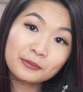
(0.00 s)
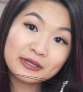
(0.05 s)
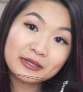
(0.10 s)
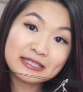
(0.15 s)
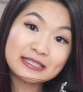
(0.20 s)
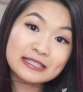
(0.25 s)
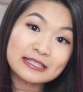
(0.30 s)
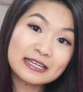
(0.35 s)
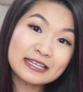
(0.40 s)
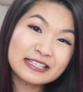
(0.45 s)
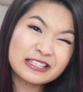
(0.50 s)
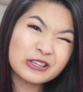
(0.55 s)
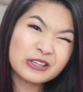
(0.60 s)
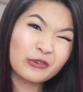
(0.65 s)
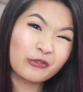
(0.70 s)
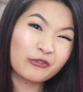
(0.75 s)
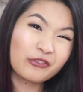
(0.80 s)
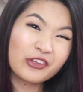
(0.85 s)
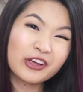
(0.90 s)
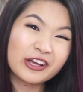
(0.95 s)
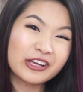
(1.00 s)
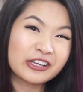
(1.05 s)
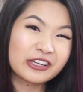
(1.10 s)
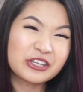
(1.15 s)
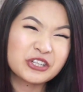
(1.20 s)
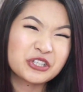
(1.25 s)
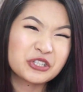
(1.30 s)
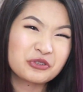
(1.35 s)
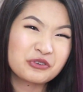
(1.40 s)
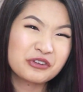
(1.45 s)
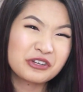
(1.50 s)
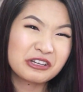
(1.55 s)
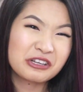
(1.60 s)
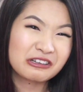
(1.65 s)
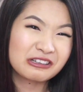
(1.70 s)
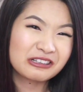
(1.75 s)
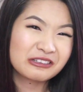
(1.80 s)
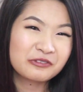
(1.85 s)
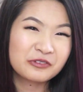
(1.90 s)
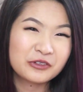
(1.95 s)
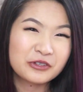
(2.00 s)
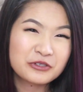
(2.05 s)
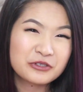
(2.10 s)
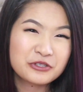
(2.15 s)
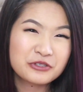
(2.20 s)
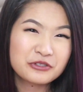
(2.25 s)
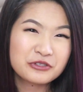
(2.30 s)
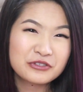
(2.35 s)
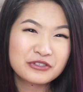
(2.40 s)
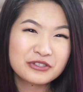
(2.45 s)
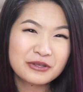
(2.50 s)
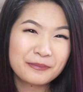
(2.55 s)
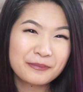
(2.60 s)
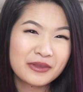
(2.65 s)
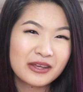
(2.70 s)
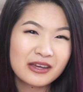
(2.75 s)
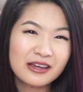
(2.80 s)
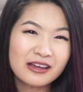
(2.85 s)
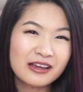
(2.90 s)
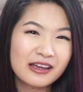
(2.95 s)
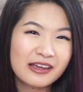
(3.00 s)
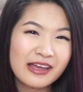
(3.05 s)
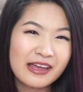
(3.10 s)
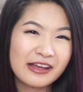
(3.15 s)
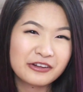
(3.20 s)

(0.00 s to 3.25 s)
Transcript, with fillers: but it's nice if like you're doing photo shoots or something